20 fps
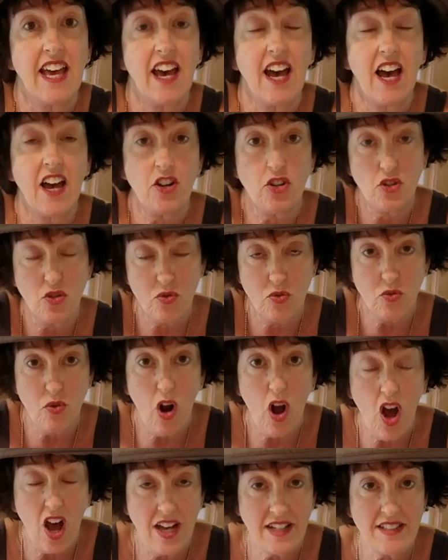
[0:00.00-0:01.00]

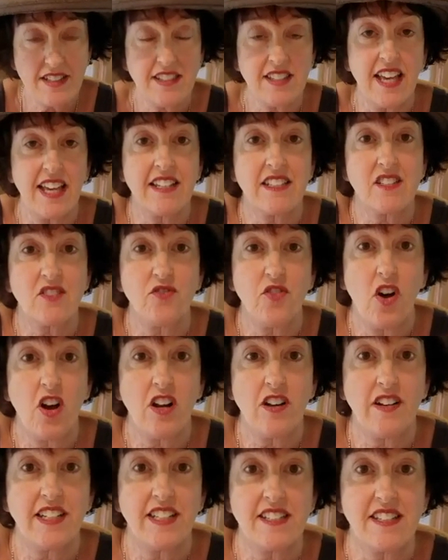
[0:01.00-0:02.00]
across as
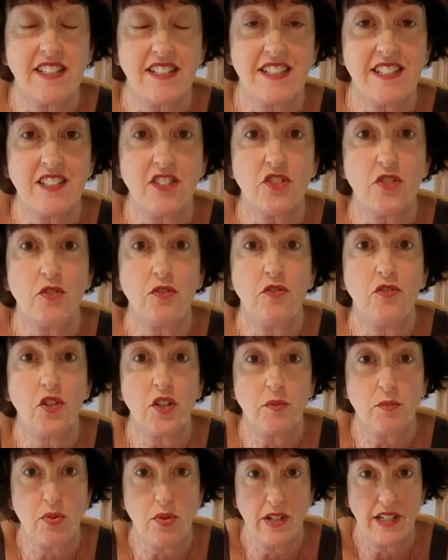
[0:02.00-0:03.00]
far as its little
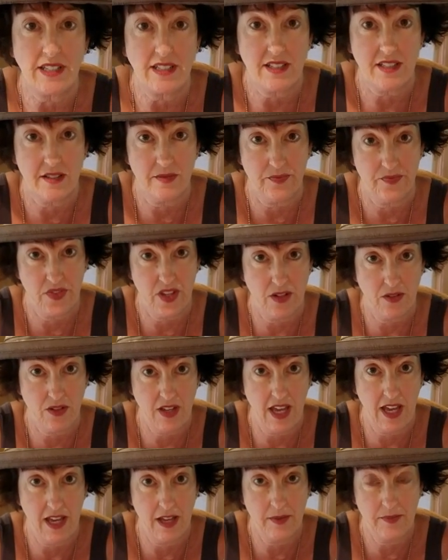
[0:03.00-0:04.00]
footprint,
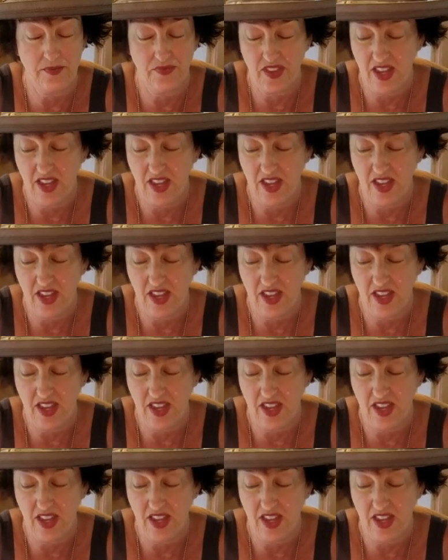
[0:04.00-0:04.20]
okay?